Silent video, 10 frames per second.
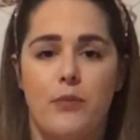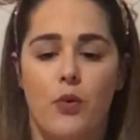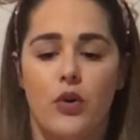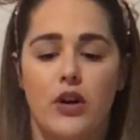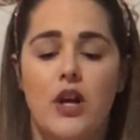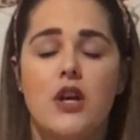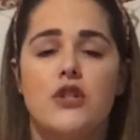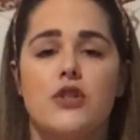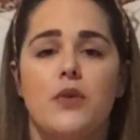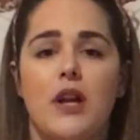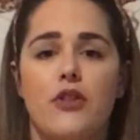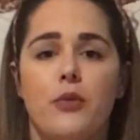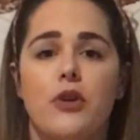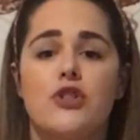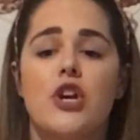the board. So in other
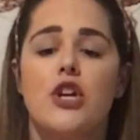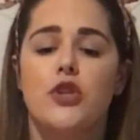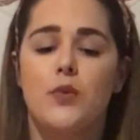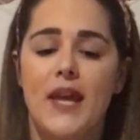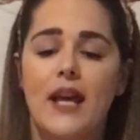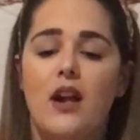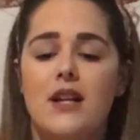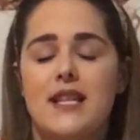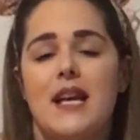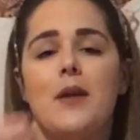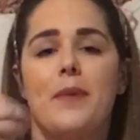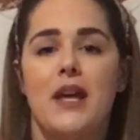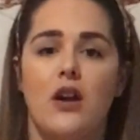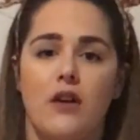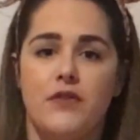words, you cannot take a
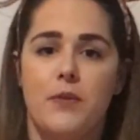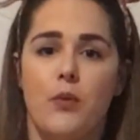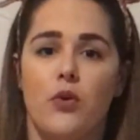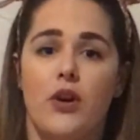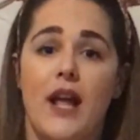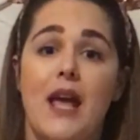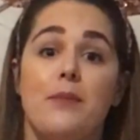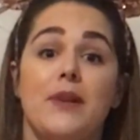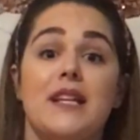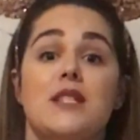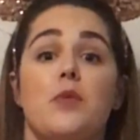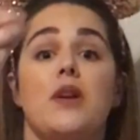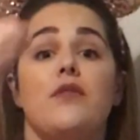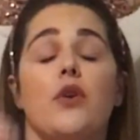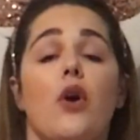pin off the board and place
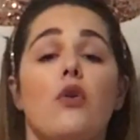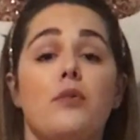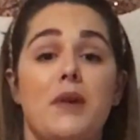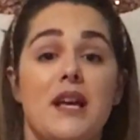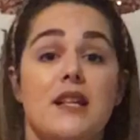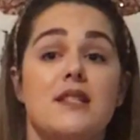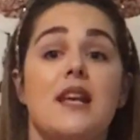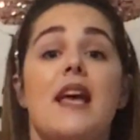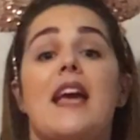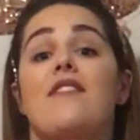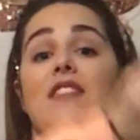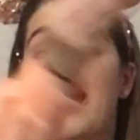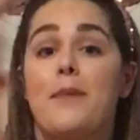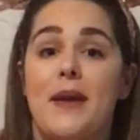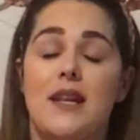one of your own pins if
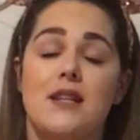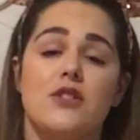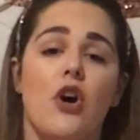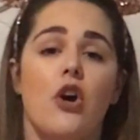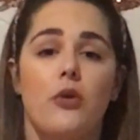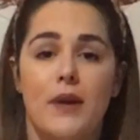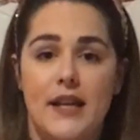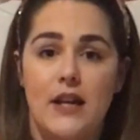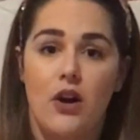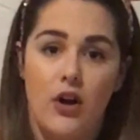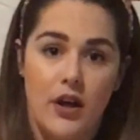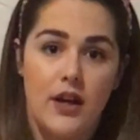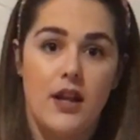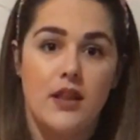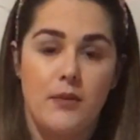that pin is already
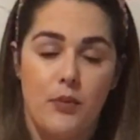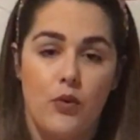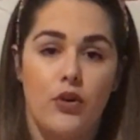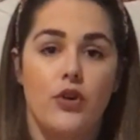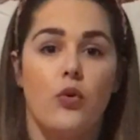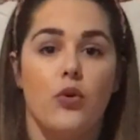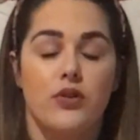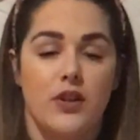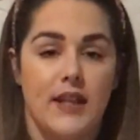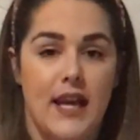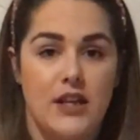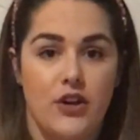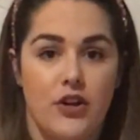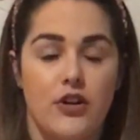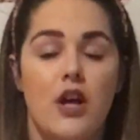on the board or the
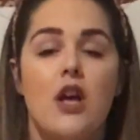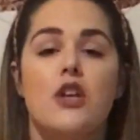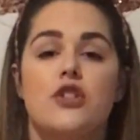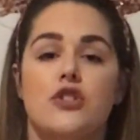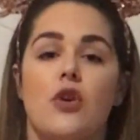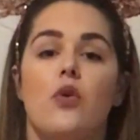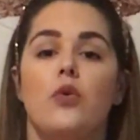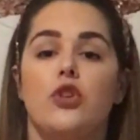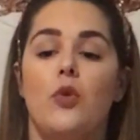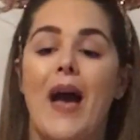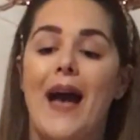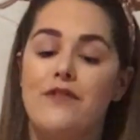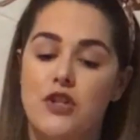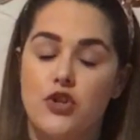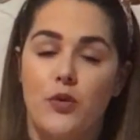lanyard. So you
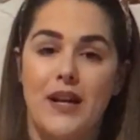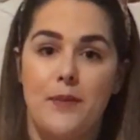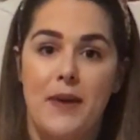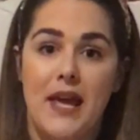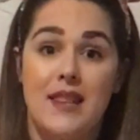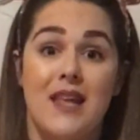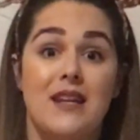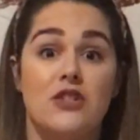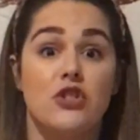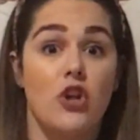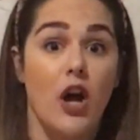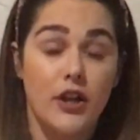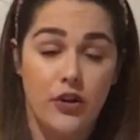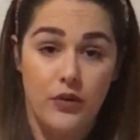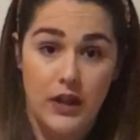have to trade a pin that is not
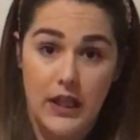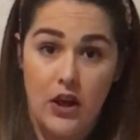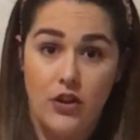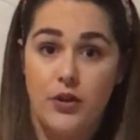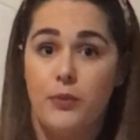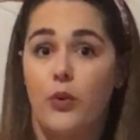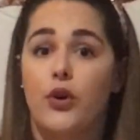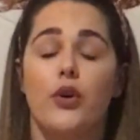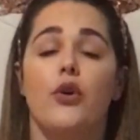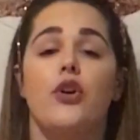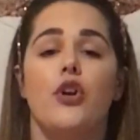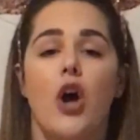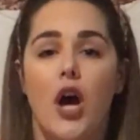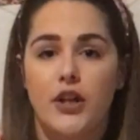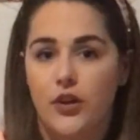currently on the board or
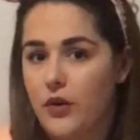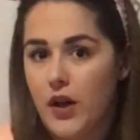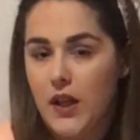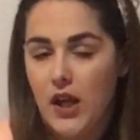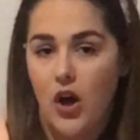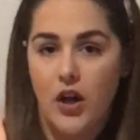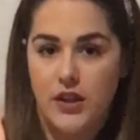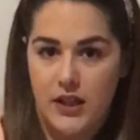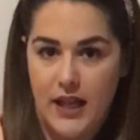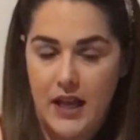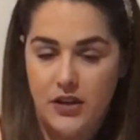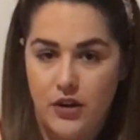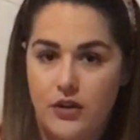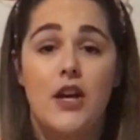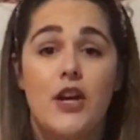not currently on the
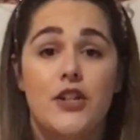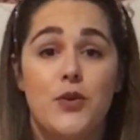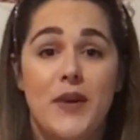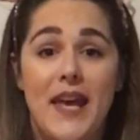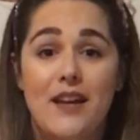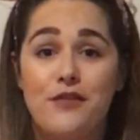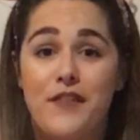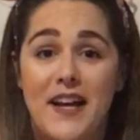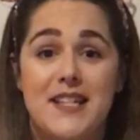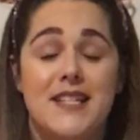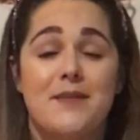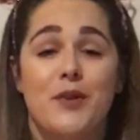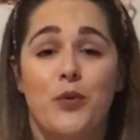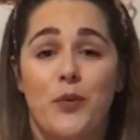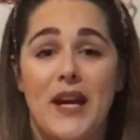lanyard. You can find
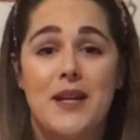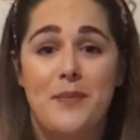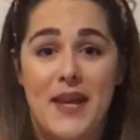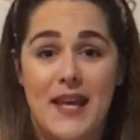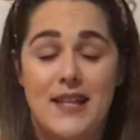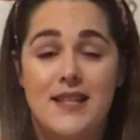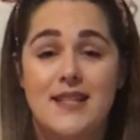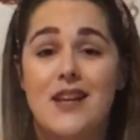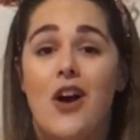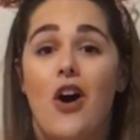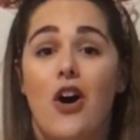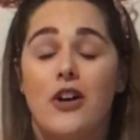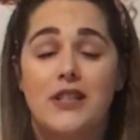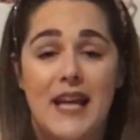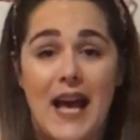some great pins
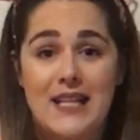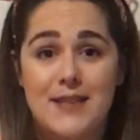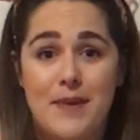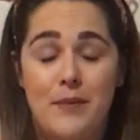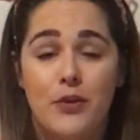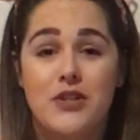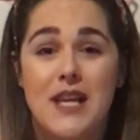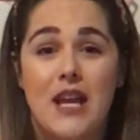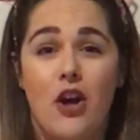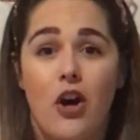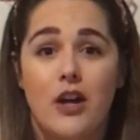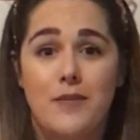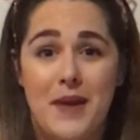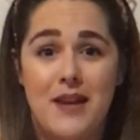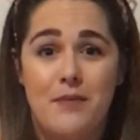on cast members and on
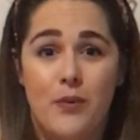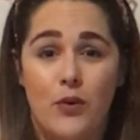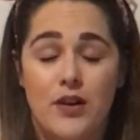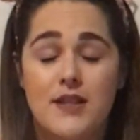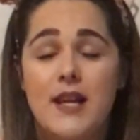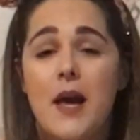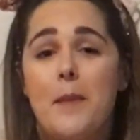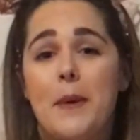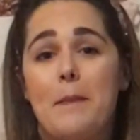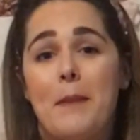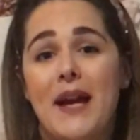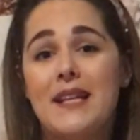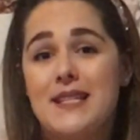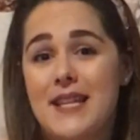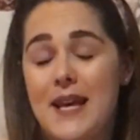pin boards, but
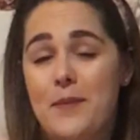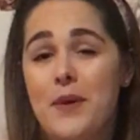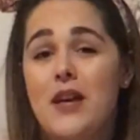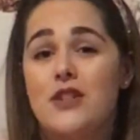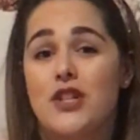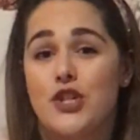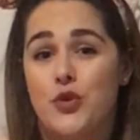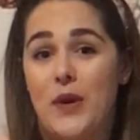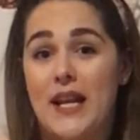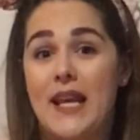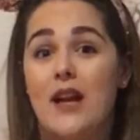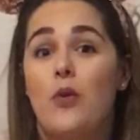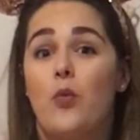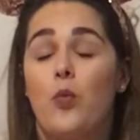my tip to trading